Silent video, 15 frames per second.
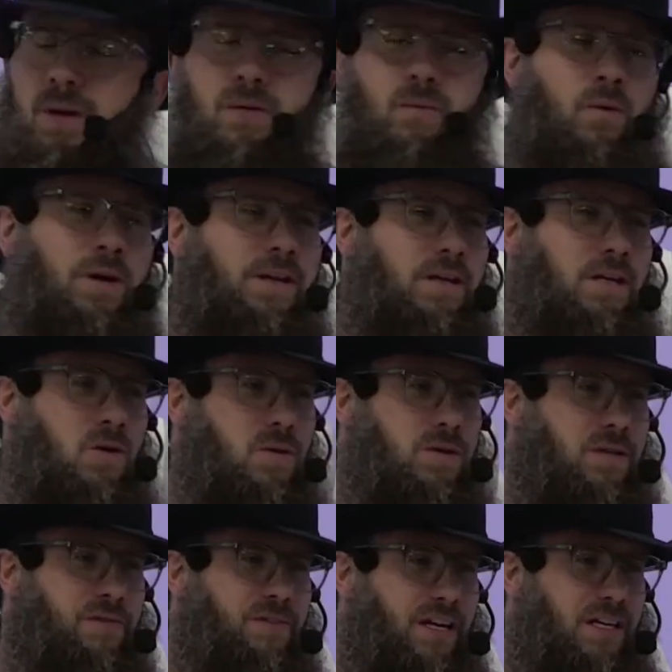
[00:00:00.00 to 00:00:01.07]
one of the
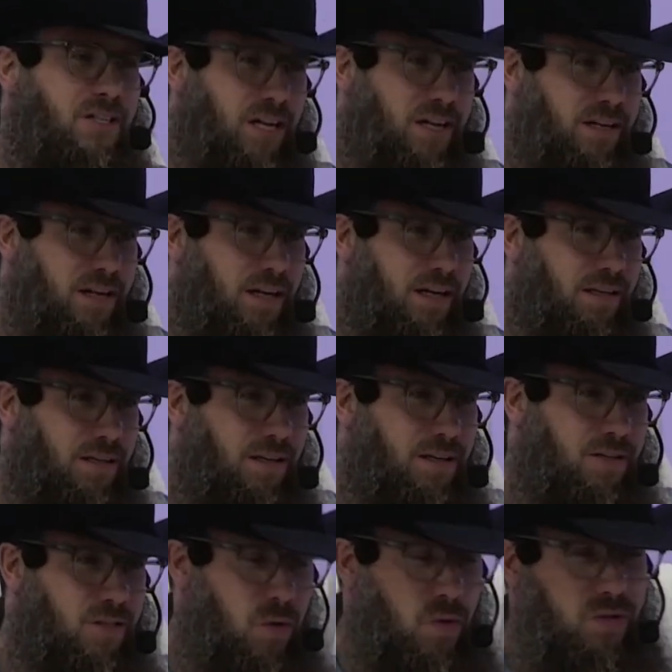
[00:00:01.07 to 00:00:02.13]
youth of Al-Jannah.
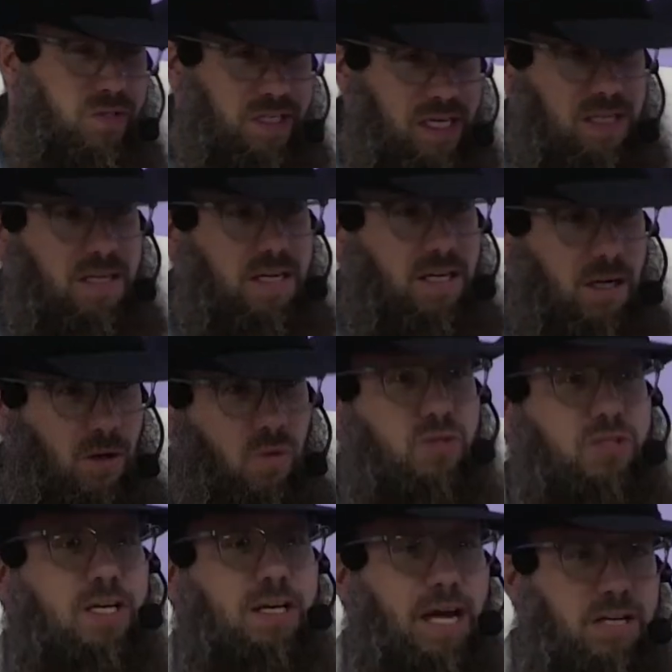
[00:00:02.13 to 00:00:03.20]
So you see the close
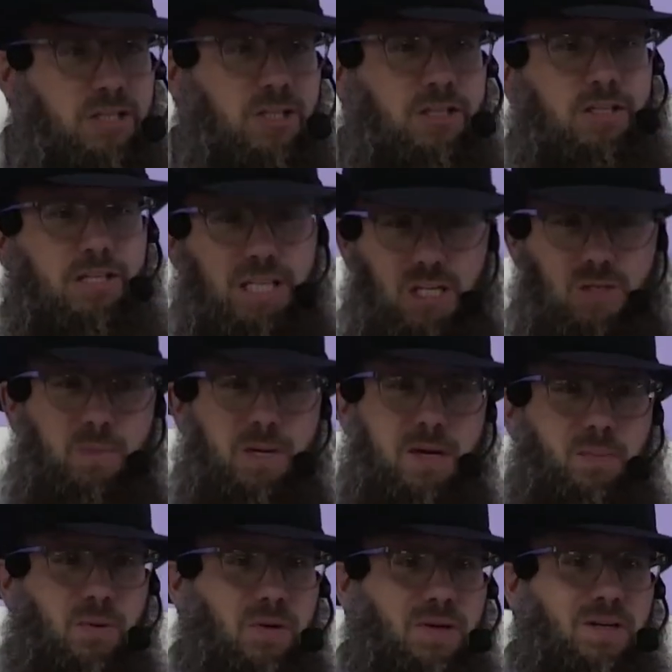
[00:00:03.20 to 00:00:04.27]
connection to these
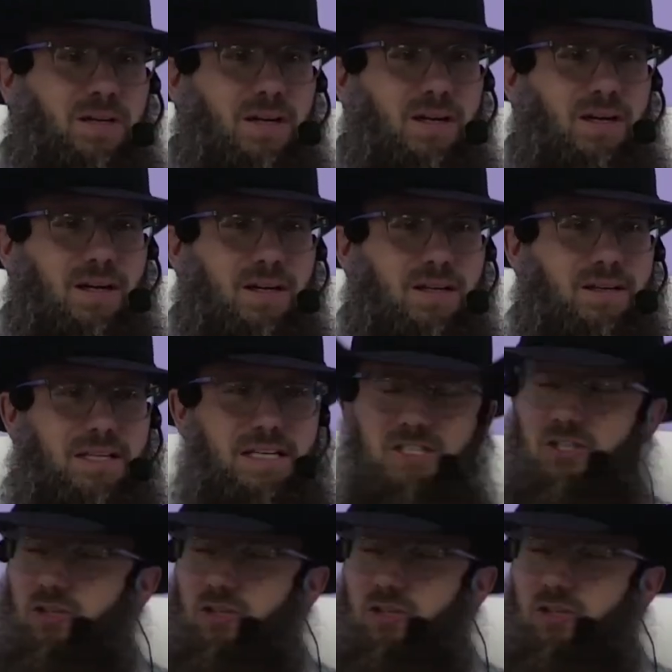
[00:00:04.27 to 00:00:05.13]
people. These